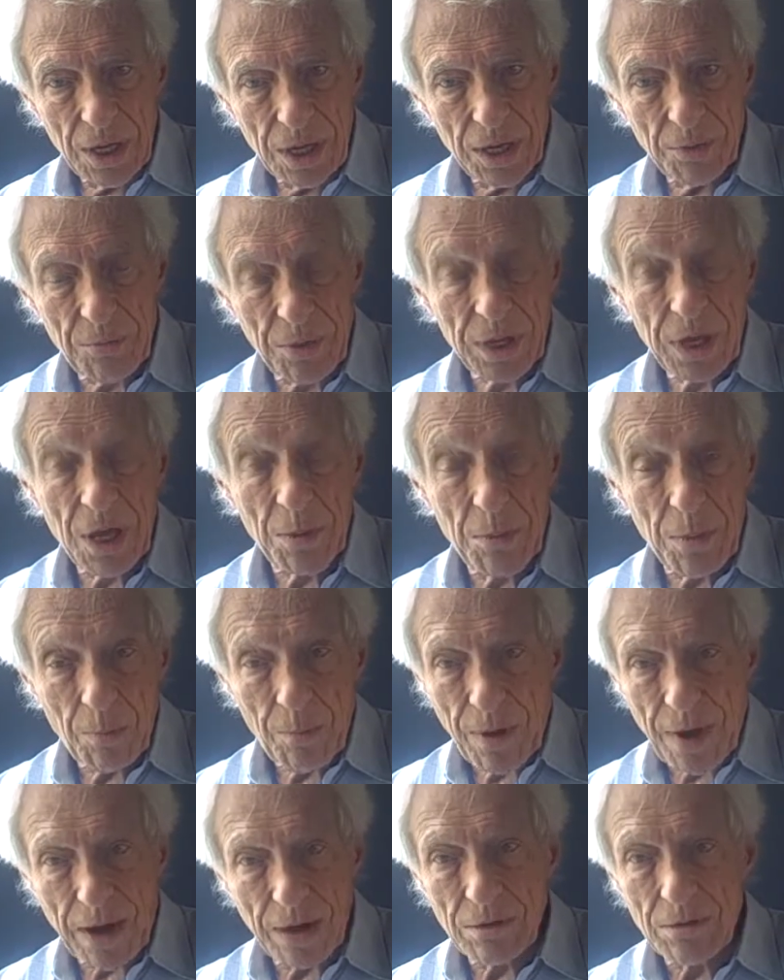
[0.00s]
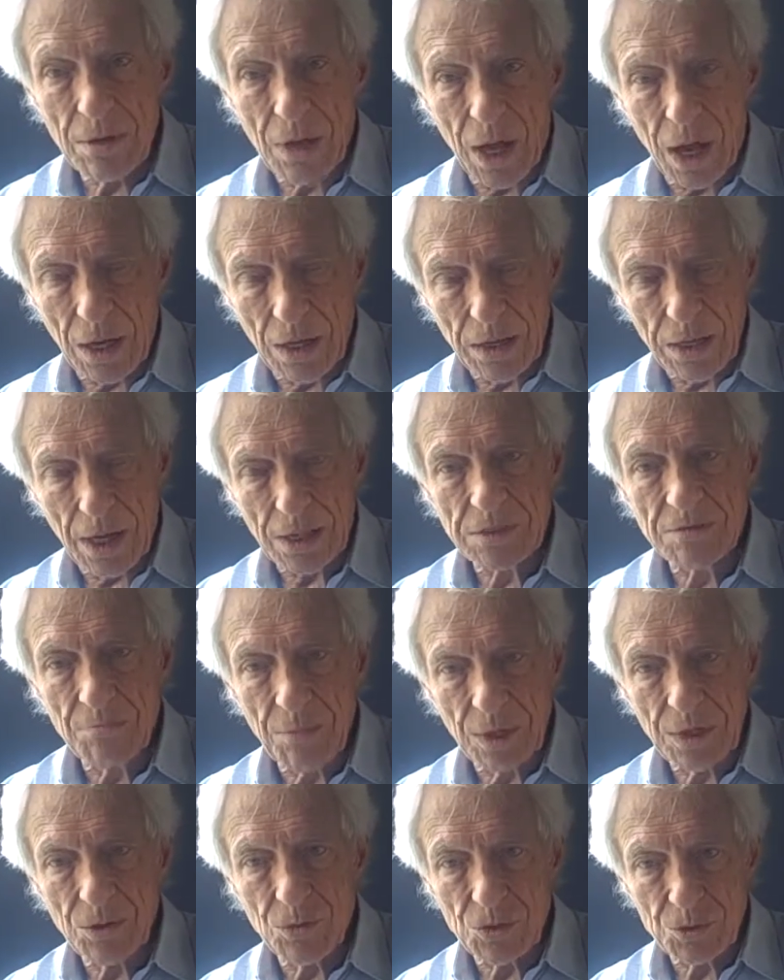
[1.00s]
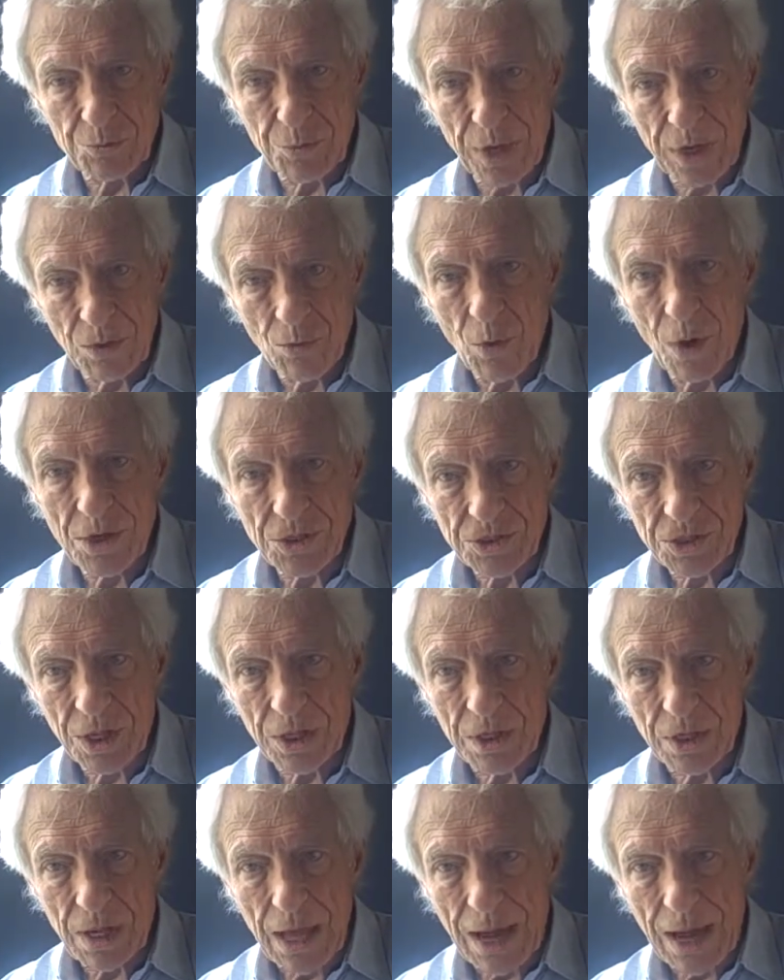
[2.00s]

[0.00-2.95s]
it became apparent a lot of money was being wasted.